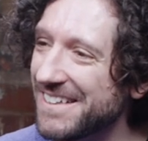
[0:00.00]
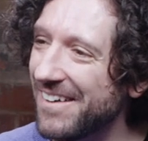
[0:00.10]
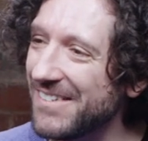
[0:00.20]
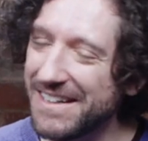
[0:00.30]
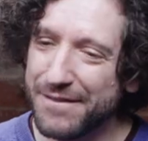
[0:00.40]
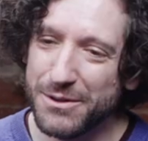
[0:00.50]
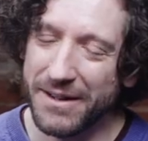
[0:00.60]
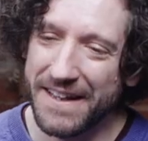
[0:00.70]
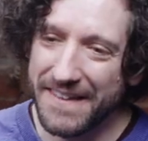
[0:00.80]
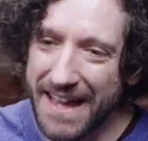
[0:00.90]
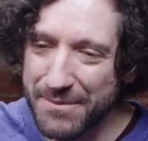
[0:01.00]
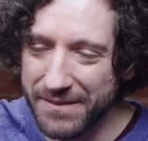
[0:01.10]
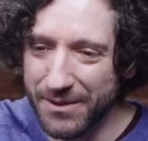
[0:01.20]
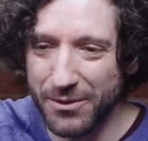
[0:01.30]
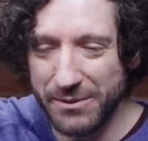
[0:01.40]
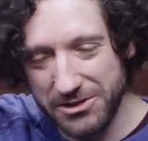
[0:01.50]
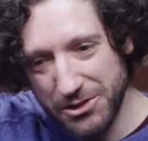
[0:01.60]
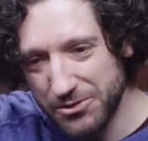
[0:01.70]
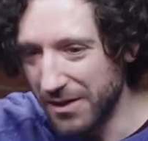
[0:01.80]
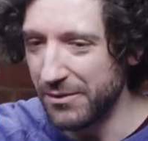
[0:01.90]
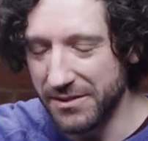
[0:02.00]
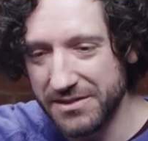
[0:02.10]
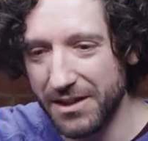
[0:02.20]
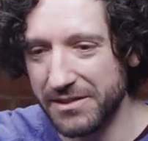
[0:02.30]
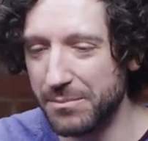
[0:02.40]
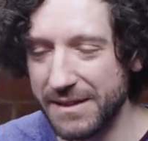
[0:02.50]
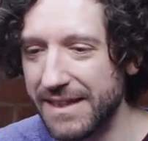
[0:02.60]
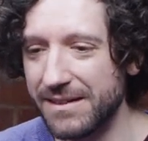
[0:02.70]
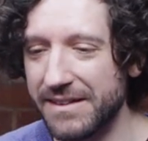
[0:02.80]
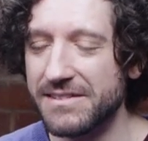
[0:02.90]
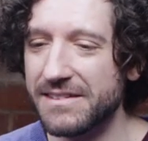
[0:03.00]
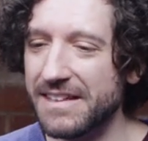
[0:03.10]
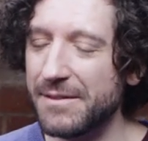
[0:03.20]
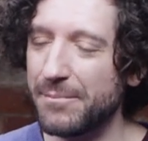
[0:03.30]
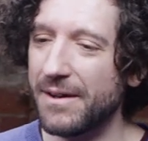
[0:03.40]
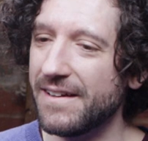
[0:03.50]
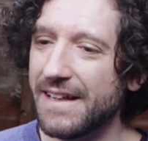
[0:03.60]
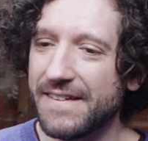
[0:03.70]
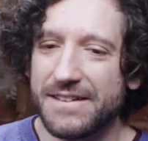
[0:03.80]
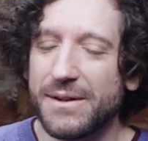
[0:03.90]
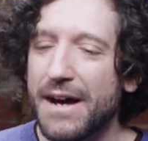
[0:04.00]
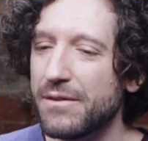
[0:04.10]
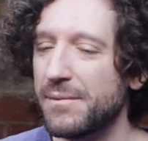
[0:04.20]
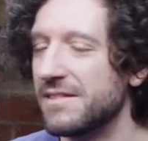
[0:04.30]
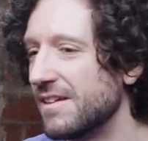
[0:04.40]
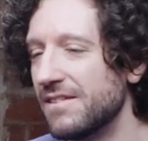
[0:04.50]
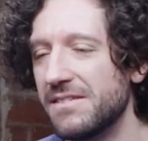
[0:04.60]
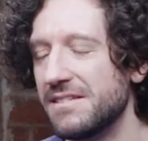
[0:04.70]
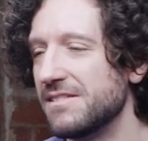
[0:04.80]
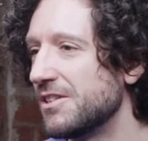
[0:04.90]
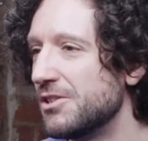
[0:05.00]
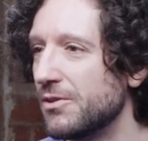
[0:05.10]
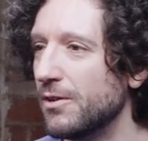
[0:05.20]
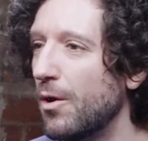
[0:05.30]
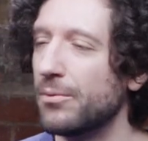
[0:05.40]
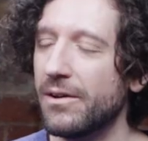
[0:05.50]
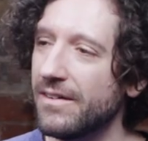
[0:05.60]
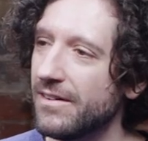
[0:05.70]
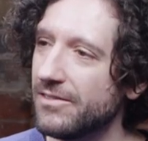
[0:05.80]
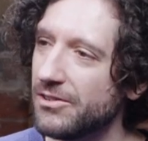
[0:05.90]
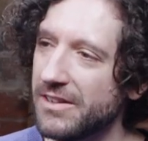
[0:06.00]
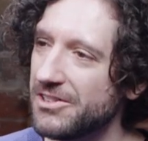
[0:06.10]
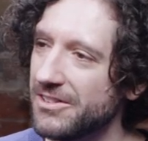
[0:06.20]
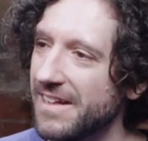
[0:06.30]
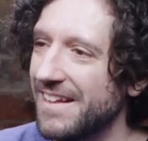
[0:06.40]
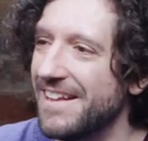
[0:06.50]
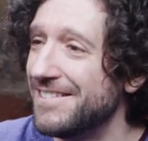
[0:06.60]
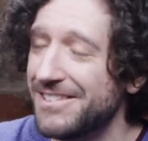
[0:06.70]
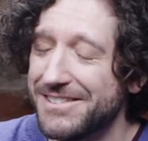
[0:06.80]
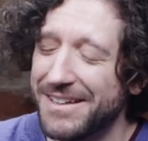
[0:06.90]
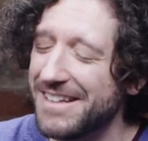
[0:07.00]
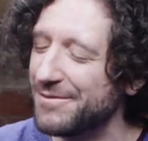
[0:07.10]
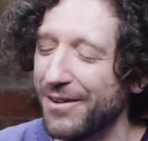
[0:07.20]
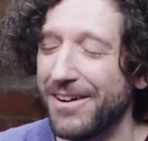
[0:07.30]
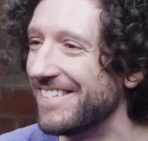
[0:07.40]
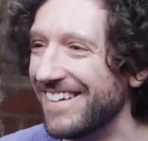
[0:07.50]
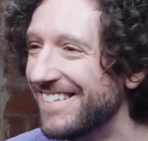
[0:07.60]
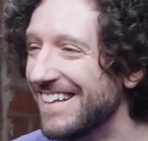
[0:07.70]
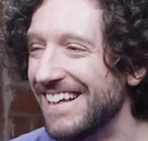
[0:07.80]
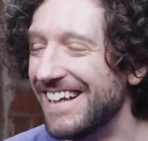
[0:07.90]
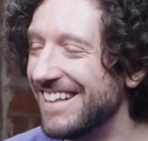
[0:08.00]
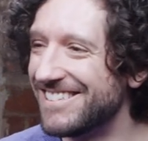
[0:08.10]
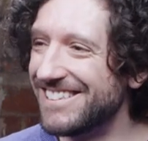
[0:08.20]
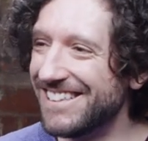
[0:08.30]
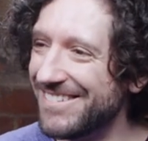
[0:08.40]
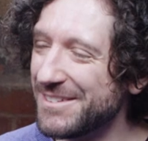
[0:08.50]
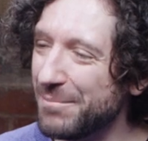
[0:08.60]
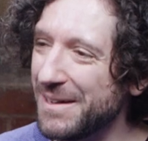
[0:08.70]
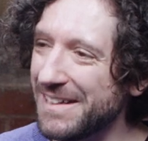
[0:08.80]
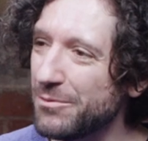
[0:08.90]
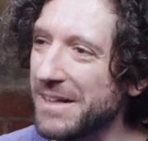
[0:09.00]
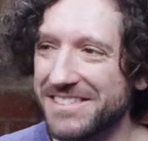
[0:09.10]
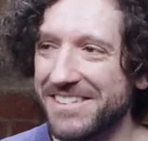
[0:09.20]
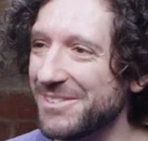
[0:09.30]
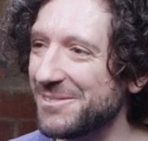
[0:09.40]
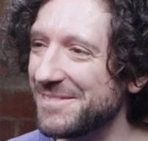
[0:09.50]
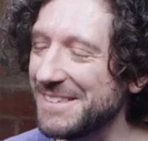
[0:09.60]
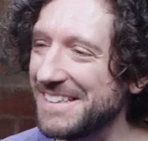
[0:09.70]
I mean, if you got hit in the head with a horn, it would just go straight through your skull. You'd be killed instantly. But yeah, they don't have them. It's a 19th century opera tradition. It, it, it's just it's Wagner. It's you know it's completely ring cycle.